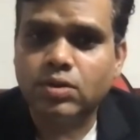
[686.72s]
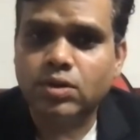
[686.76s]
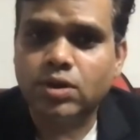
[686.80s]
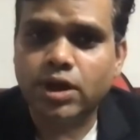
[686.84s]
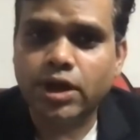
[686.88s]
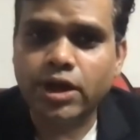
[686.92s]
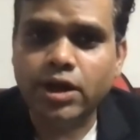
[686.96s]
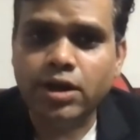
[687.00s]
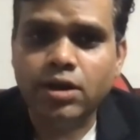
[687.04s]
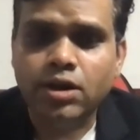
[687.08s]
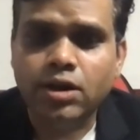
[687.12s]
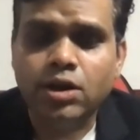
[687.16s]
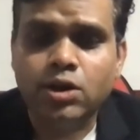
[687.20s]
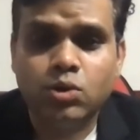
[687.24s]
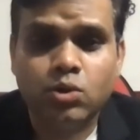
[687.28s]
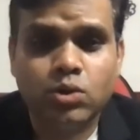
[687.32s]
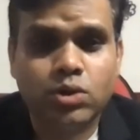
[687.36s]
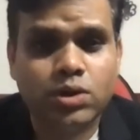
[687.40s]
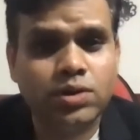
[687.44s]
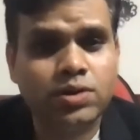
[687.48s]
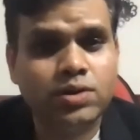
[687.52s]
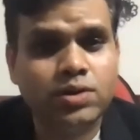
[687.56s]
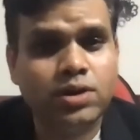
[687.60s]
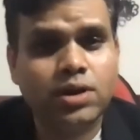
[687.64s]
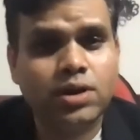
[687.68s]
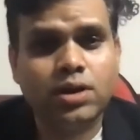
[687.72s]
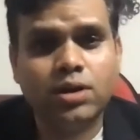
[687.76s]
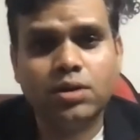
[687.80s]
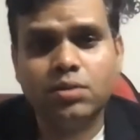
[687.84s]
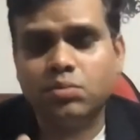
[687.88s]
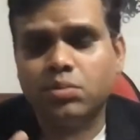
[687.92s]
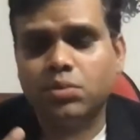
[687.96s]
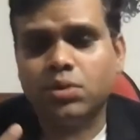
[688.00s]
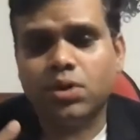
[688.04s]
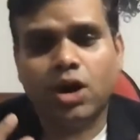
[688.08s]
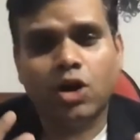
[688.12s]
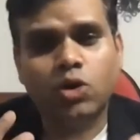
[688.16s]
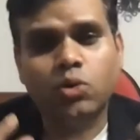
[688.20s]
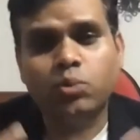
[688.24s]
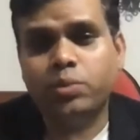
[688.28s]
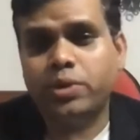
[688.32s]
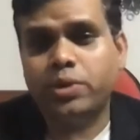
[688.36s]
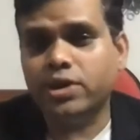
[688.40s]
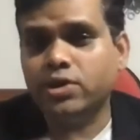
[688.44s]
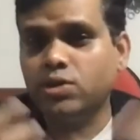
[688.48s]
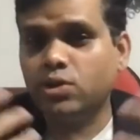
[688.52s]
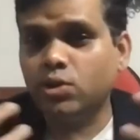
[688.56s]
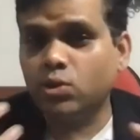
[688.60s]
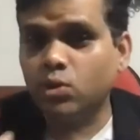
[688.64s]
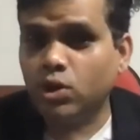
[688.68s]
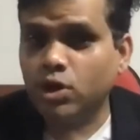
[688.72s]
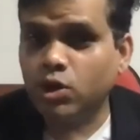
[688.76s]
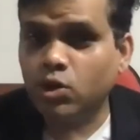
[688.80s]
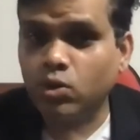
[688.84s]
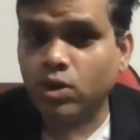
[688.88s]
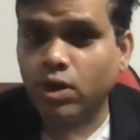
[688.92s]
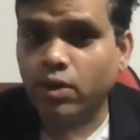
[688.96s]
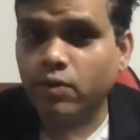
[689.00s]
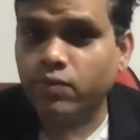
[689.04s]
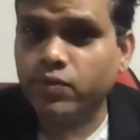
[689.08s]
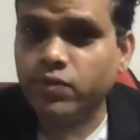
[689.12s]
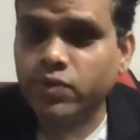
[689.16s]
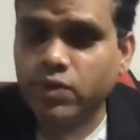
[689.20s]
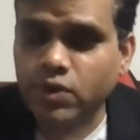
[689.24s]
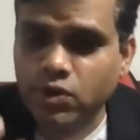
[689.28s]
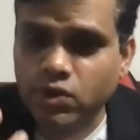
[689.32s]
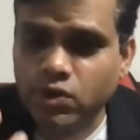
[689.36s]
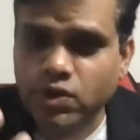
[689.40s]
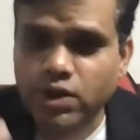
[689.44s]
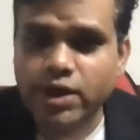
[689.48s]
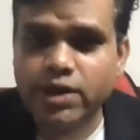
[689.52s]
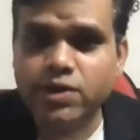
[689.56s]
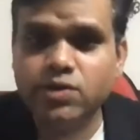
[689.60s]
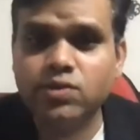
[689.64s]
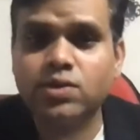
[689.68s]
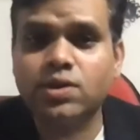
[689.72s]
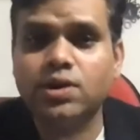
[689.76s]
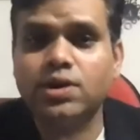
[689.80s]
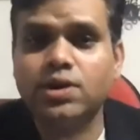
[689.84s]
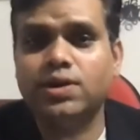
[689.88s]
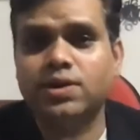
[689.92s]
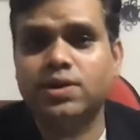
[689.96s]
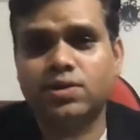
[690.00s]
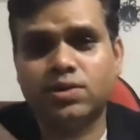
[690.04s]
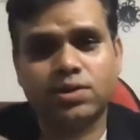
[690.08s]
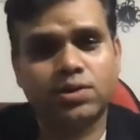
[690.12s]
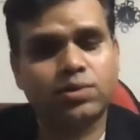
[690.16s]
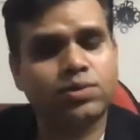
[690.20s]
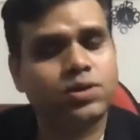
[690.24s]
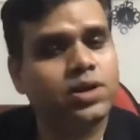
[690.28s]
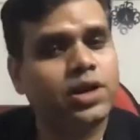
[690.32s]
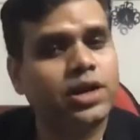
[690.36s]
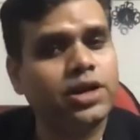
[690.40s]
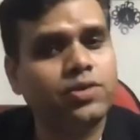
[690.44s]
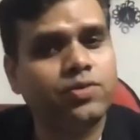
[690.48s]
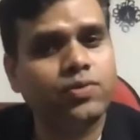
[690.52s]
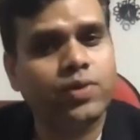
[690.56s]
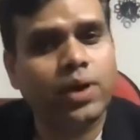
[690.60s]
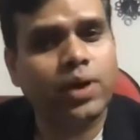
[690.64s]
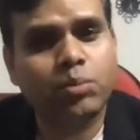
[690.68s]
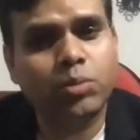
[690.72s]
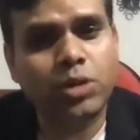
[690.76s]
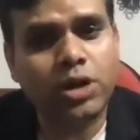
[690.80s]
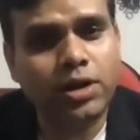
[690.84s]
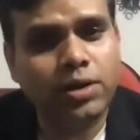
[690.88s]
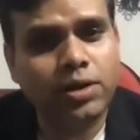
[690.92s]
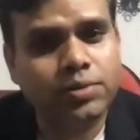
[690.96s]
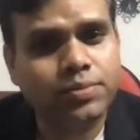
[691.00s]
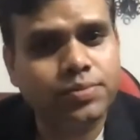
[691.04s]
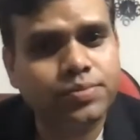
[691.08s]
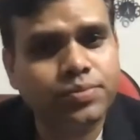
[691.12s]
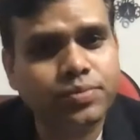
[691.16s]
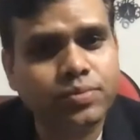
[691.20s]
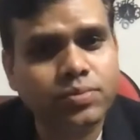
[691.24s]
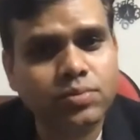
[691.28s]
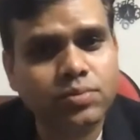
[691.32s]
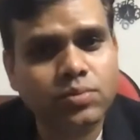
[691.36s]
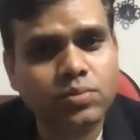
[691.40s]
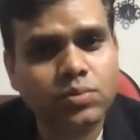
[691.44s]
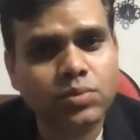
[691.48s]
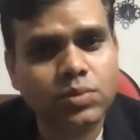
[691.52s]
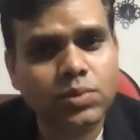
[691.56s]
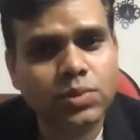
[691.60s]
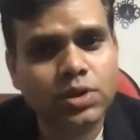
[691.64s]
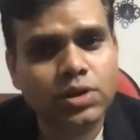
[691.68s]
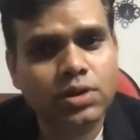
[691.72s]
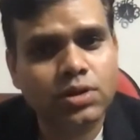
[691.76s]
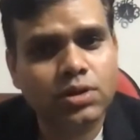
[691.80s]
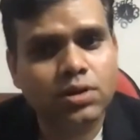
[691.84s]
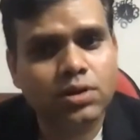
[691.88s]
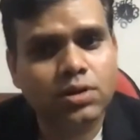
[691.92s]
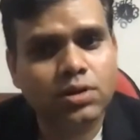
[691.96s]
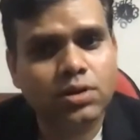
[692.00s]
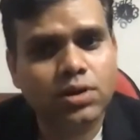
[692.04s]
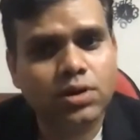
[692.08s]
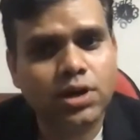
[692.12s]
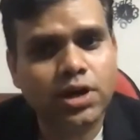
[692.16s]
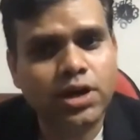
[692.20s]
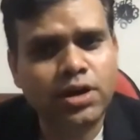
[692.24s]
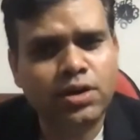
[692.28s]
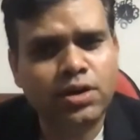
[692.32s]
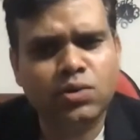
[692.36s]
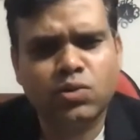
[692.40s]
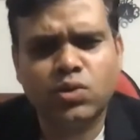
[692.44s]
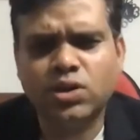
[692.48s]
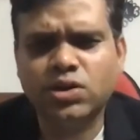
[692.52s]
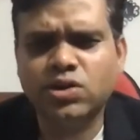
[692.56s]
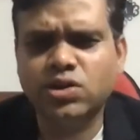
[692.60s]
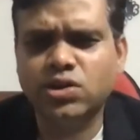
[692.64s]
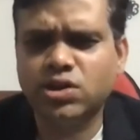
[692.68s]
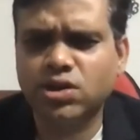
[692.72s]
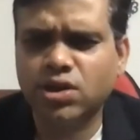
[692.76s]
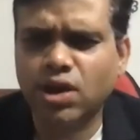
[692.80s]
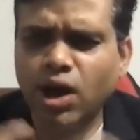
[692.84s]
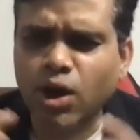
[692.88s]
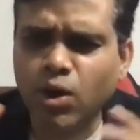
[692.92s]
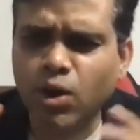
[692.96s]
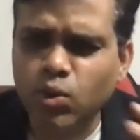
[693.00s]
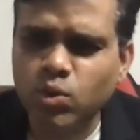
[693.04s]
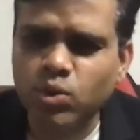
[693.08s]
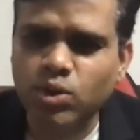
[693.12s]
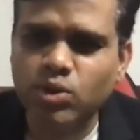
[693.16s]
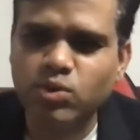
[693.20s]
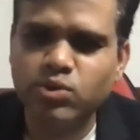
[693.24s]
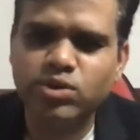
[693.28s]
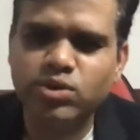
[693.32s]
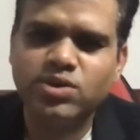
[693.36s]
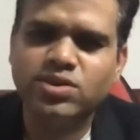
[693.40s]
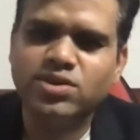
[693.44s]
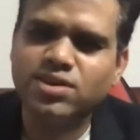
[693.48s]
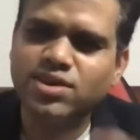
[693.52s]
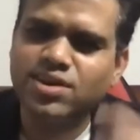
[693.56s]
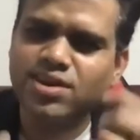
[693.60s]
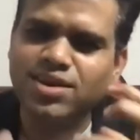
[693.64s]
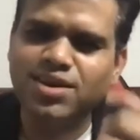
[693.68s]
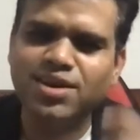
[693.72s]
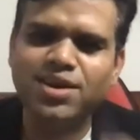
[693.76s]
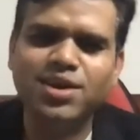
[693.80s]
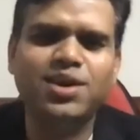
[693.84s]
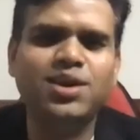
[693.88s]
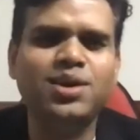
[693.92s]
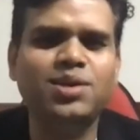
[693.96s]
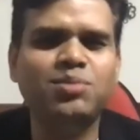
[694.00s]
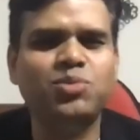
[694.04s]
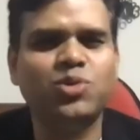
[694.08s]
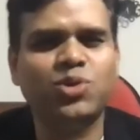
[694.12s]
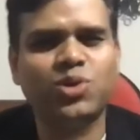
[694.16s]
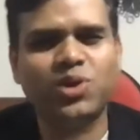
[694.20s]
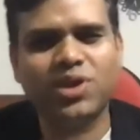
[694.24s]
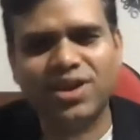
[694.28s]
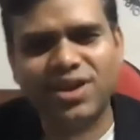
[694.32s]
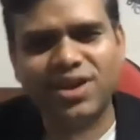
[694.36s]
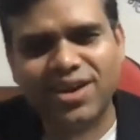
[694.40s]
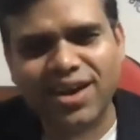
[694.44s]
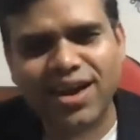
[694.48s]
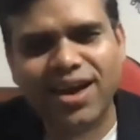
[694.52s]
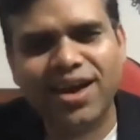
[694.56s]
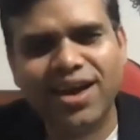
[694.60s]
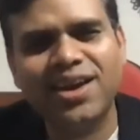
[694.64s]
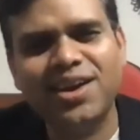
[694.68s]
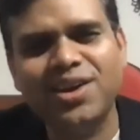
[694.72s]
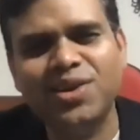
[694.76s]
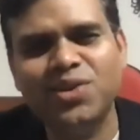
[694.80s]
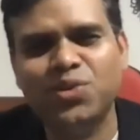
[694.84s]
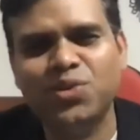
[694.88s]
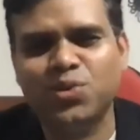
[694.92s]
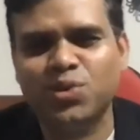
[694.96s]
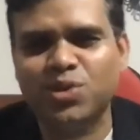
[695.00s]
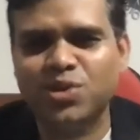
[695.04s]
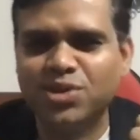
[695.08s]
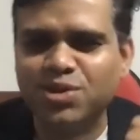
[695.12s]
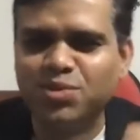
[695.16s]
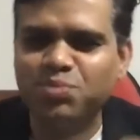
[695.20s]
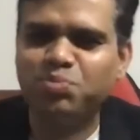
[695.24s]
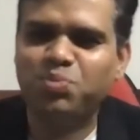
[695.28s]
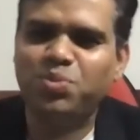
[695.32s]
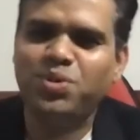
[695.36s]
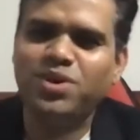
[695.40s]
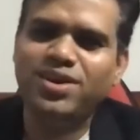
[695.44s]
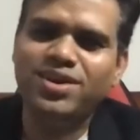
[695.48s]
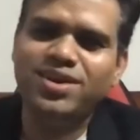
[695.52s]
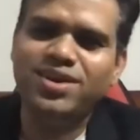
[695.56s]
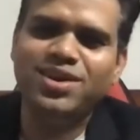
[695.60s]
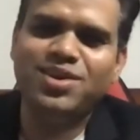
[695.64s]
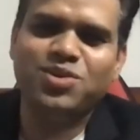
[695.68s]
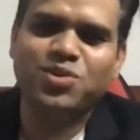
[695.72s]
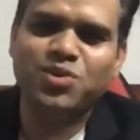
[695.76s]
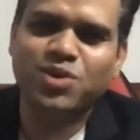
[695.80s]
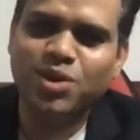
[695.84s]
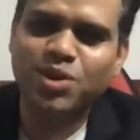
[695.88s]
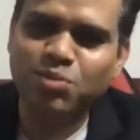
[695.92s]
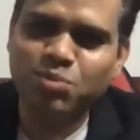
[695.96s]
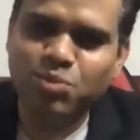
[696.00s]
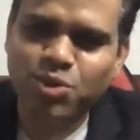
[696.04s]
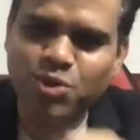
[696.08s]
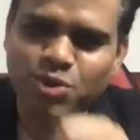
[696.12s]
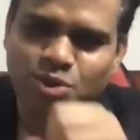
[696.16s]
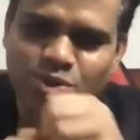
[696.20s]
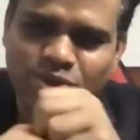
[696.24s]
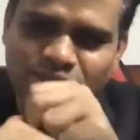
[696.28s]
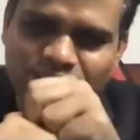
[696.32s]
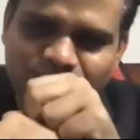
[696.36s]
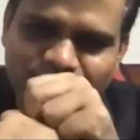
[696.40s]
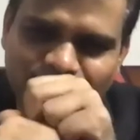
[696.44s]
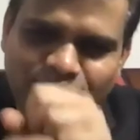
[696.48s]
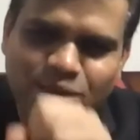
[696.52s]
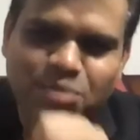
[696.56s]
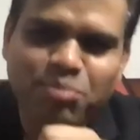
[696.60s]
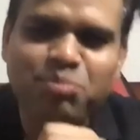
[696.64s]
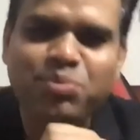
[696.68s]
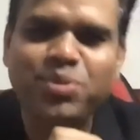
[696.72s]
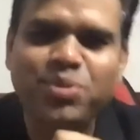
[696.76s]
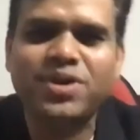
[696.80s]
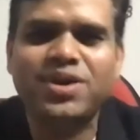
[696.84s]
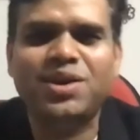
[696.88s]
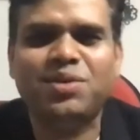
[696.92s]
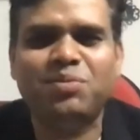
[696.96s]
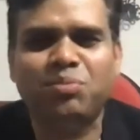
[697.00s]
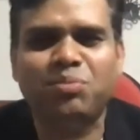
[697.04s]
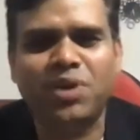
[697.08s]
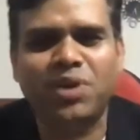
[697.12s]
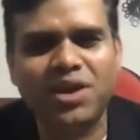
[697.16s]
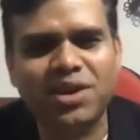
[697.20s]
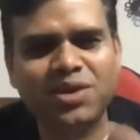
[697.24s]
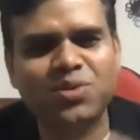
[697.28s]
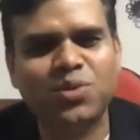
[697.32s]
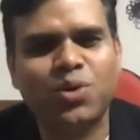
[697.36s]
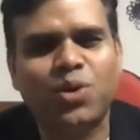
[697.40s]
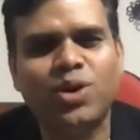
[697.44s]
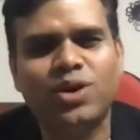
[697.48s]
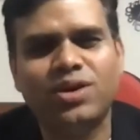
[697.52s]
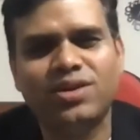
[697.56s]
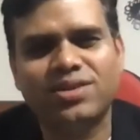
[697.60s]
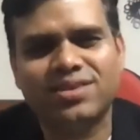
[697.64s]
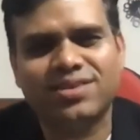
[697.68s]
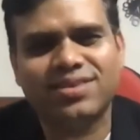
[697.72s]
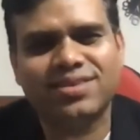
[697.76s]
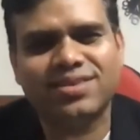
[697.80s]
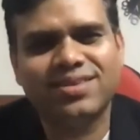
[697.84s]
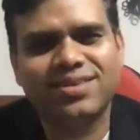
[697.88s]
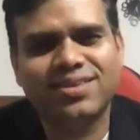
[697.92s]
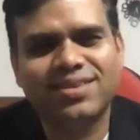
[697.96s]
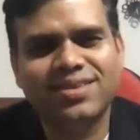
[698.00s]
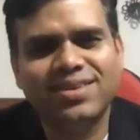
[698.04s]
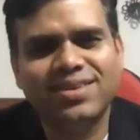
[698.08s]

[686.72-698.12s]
Right? You can say how blessed you are to have such nice kids, such a nice family. Right? You can shout, you can scream, you can write, you can speak, you can blow the trumpet, make noise